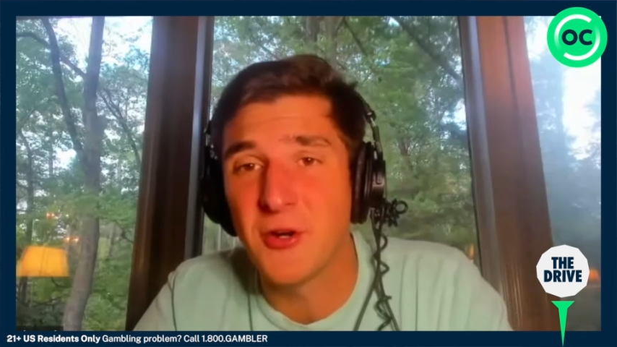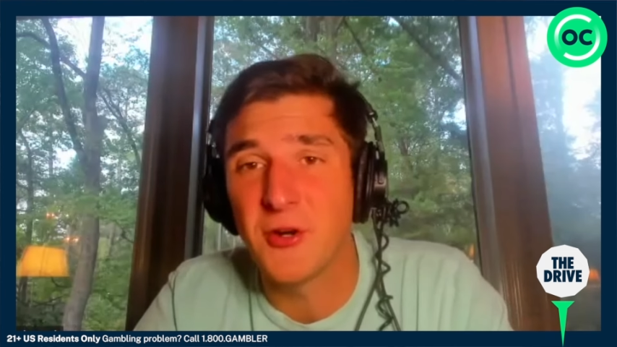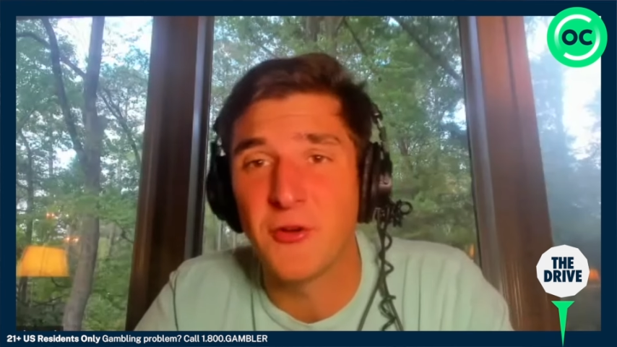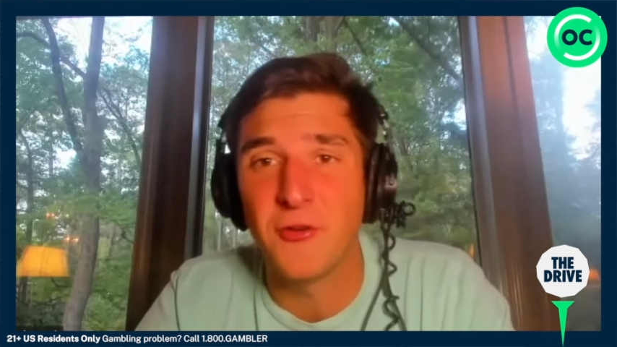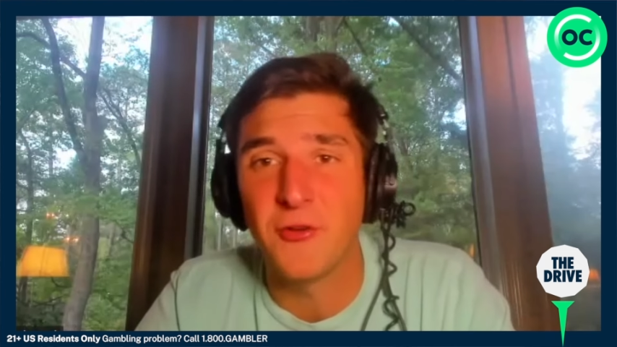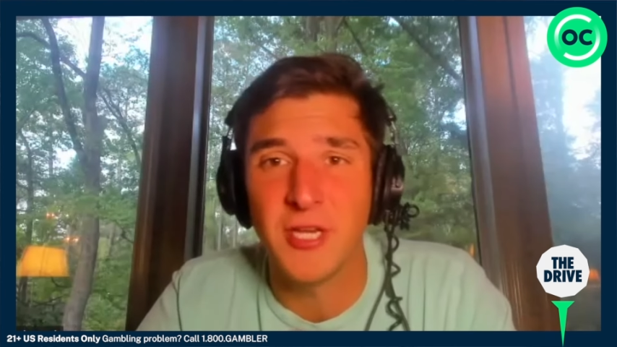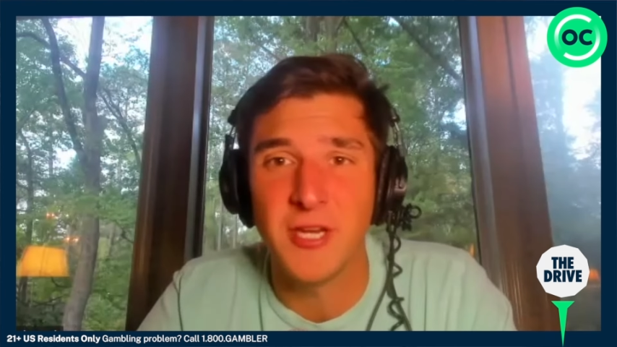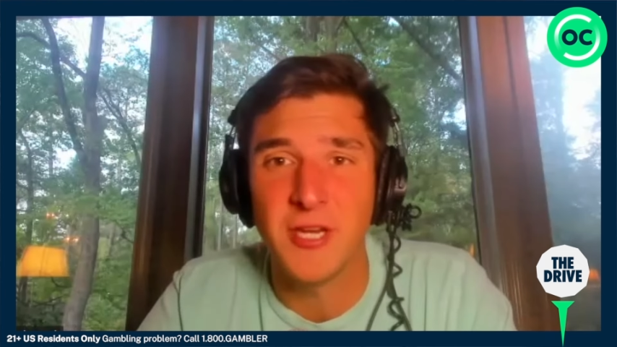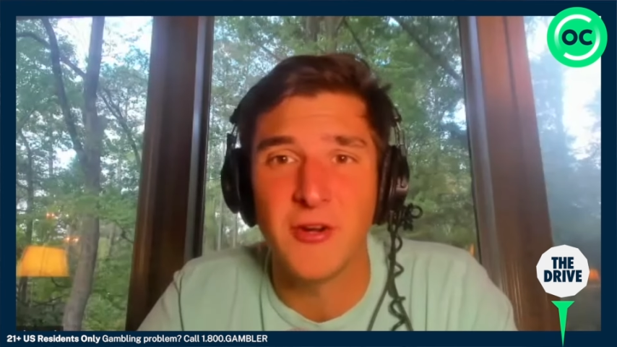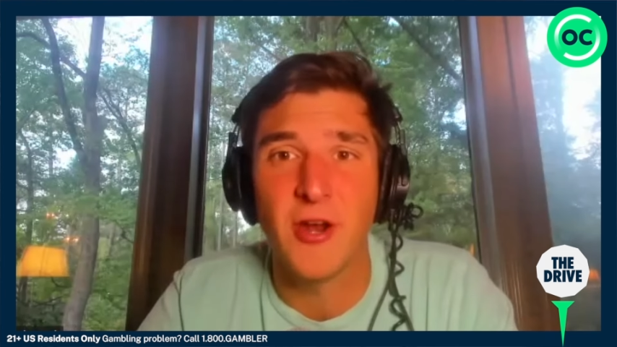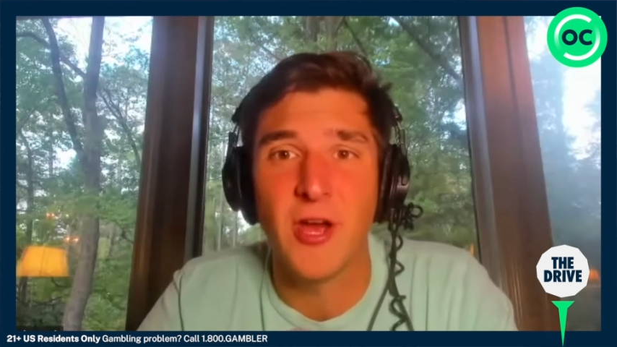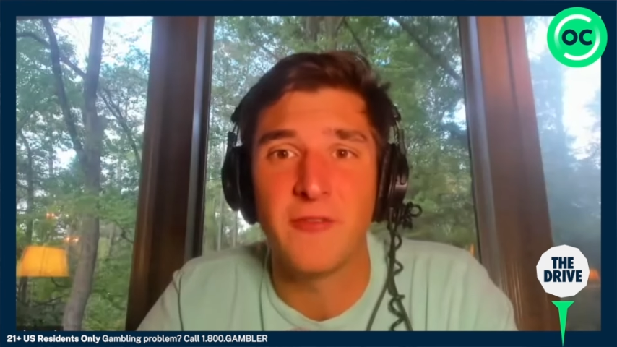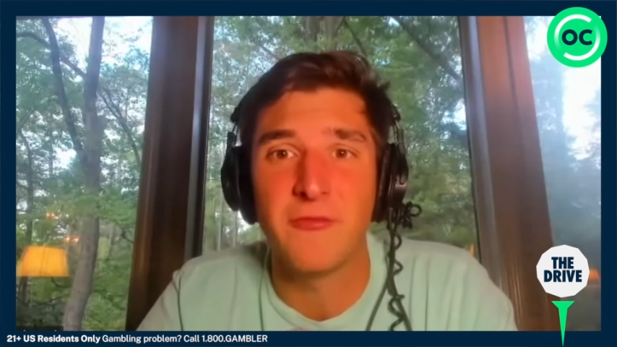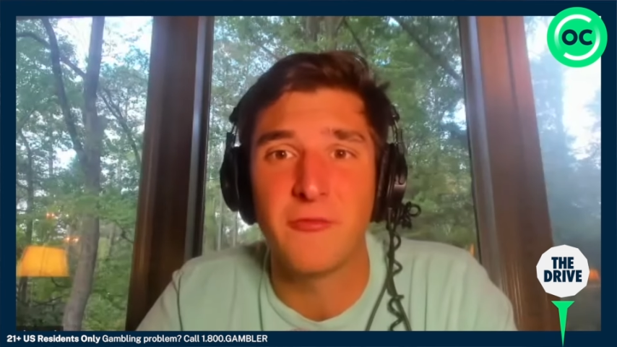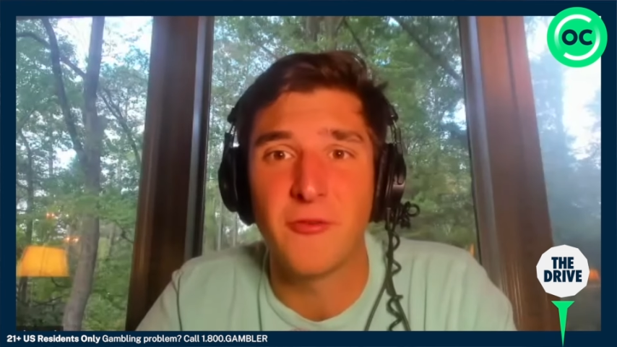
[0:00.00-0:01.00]
earlier
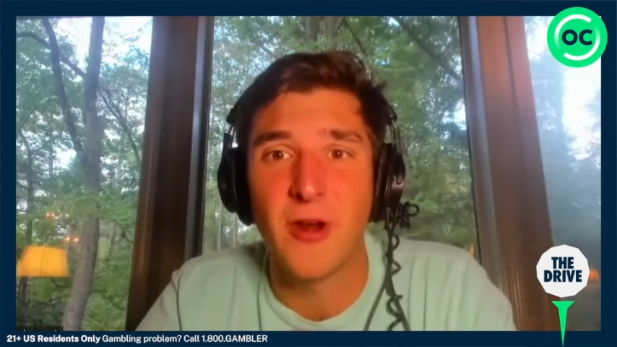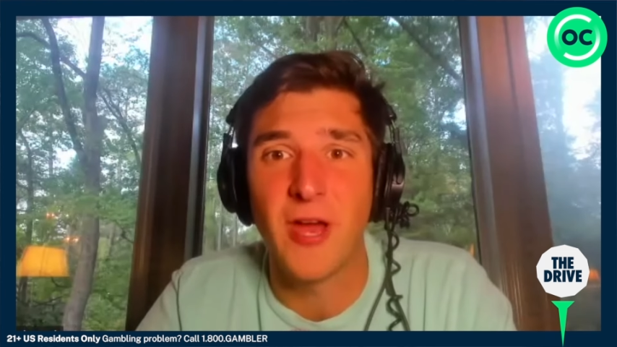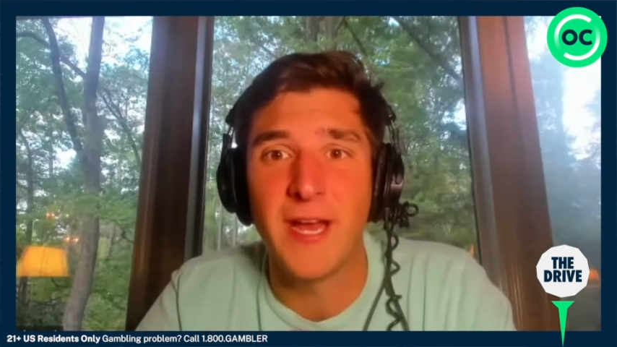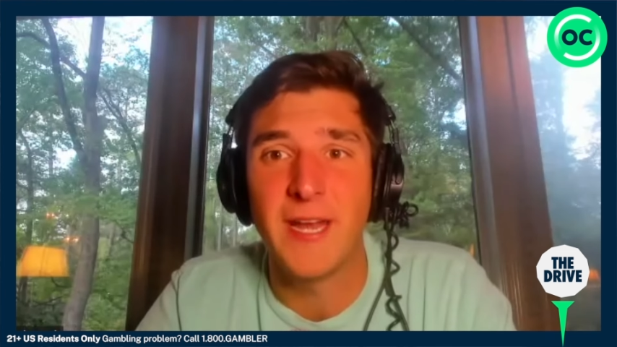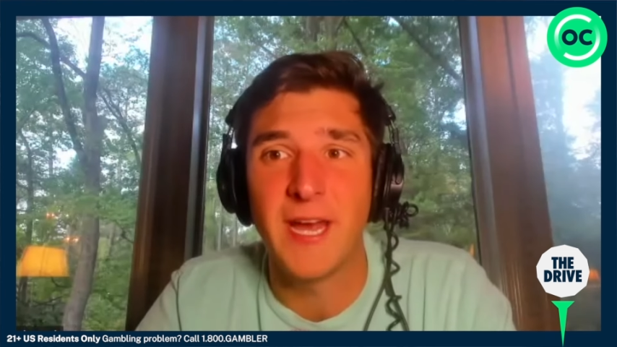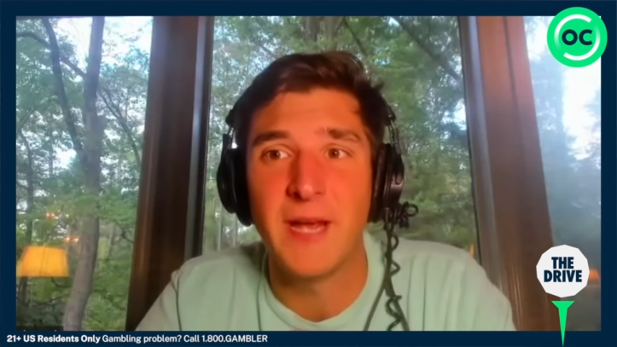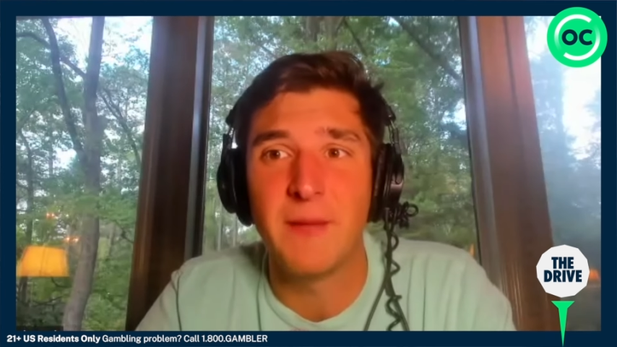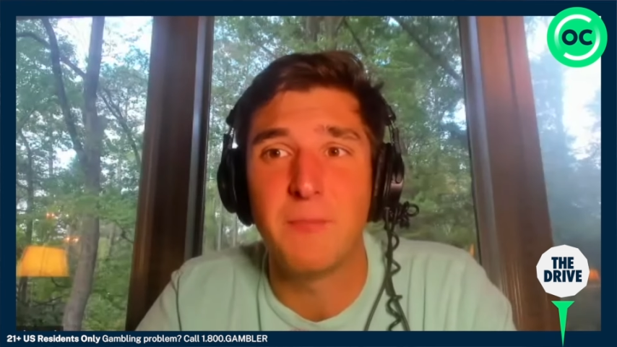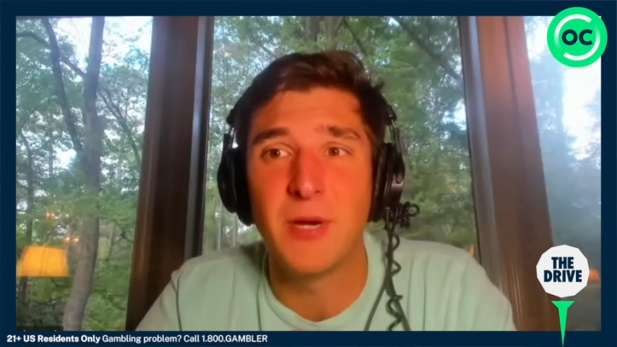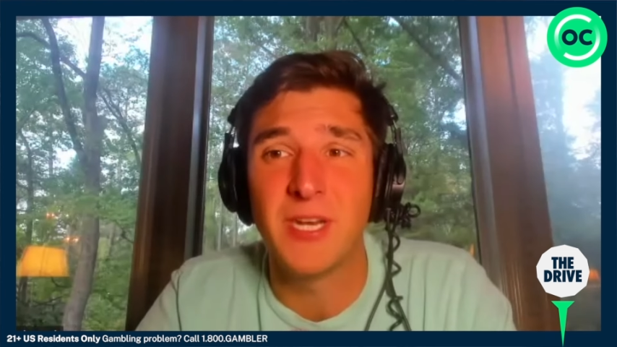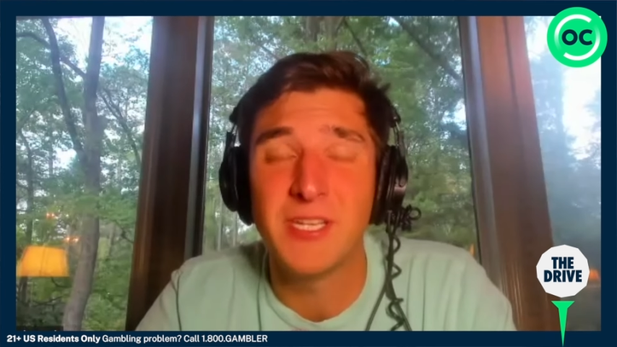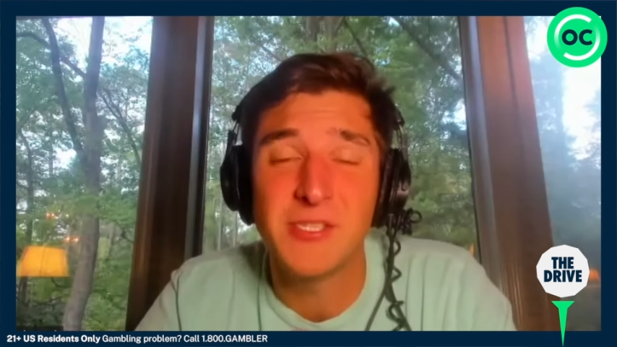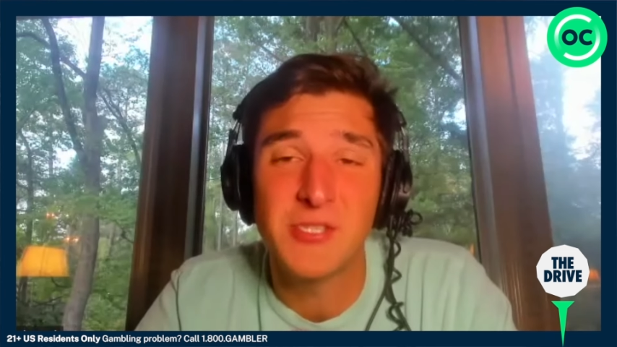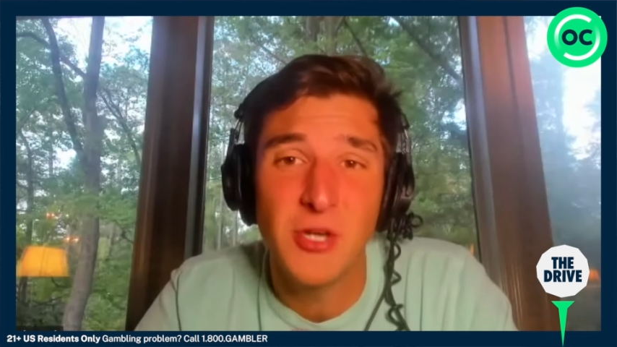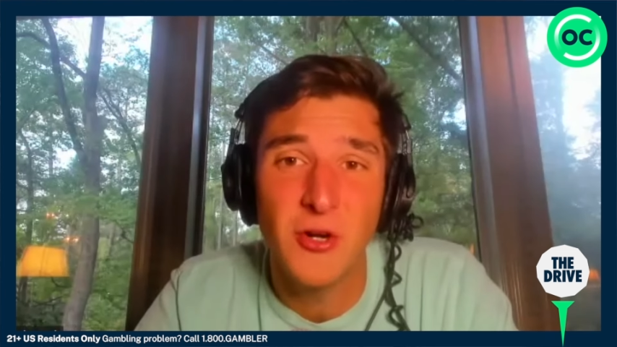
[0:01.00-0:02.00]
on Friday. But
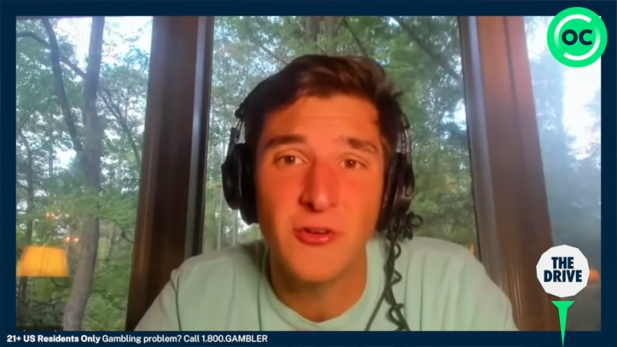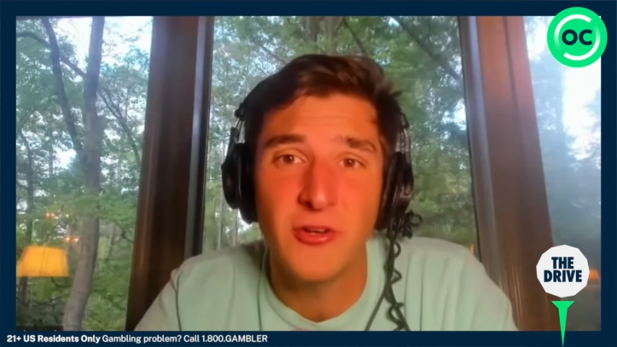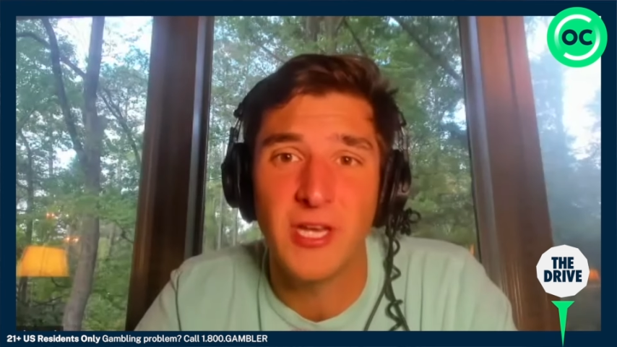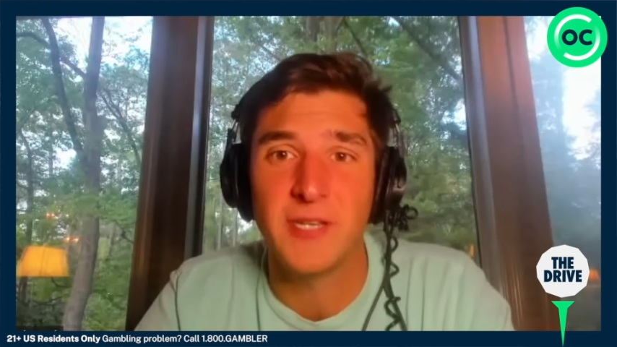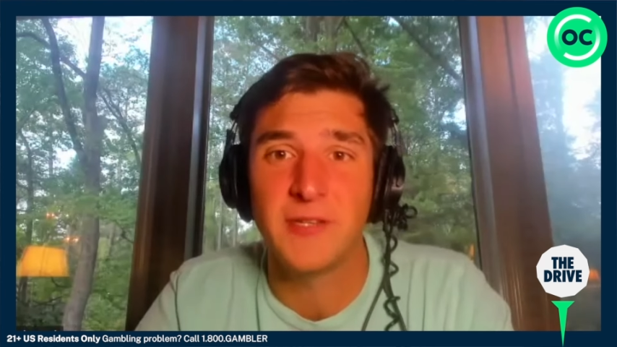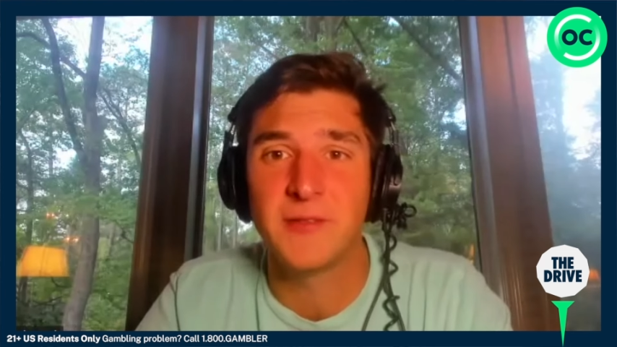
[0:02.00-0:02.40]
it's early.